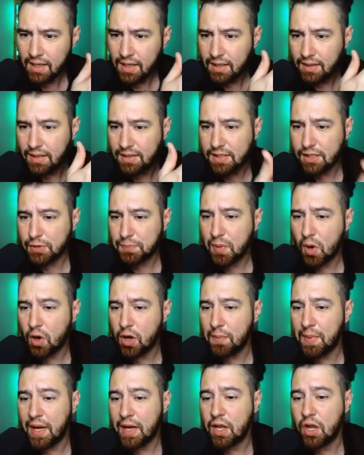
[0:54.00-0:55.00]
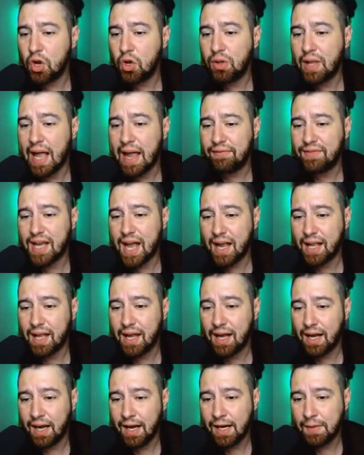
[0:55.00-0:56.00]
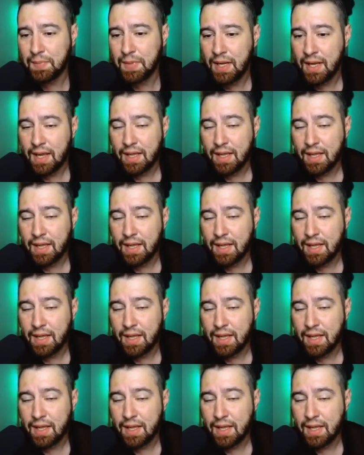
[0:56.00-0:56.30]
this is PokemonGoLive.com.